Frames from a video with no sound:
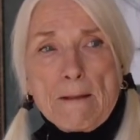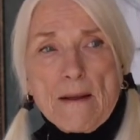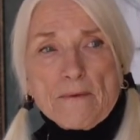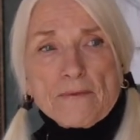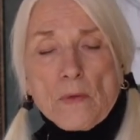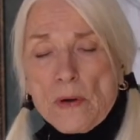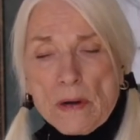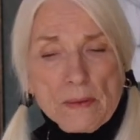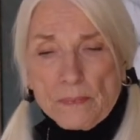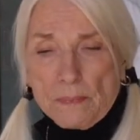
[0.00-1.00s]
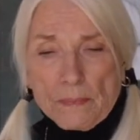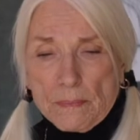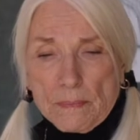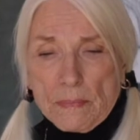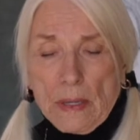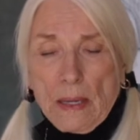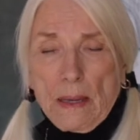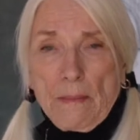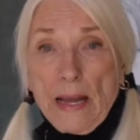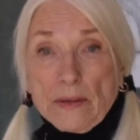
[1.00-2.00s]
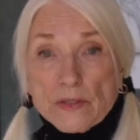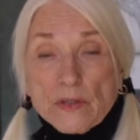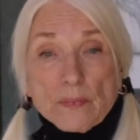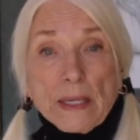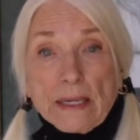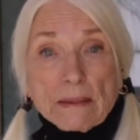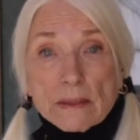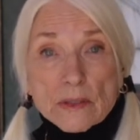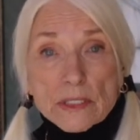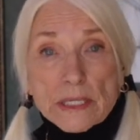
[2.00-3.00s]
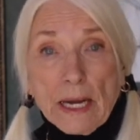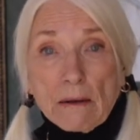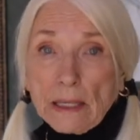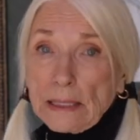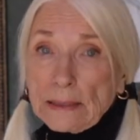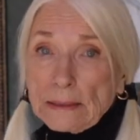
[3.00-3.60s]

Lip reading: for amounts of money that are scary.